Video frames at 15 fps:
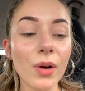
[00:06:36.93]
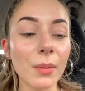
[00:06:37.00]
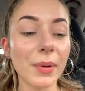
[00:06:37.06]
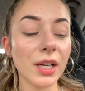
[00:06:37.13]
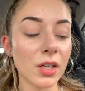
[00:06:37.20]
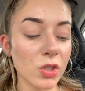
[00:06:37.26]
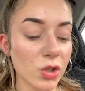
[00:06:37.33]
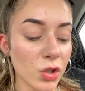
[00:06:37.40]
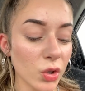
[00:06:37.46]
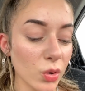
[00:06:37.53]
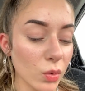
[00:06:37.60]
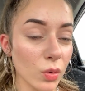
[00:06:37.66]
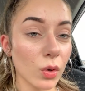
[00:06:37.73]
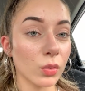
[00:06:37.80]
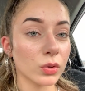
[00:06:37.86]
What am I gonna
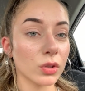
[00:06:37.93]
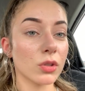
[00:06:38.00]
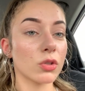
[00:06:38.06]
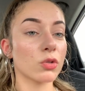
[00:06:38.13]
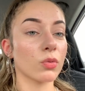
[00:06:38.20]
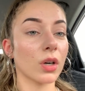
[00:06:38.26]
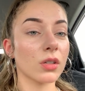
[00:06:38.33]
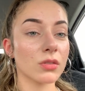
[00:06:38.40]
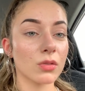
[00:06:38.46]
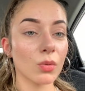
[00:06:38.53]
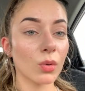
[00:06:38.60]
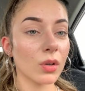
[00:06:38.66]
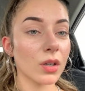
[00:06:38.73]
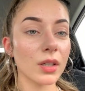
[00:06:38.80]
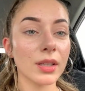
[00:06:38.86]
do? Go to the
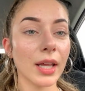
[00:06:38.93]
drugstore?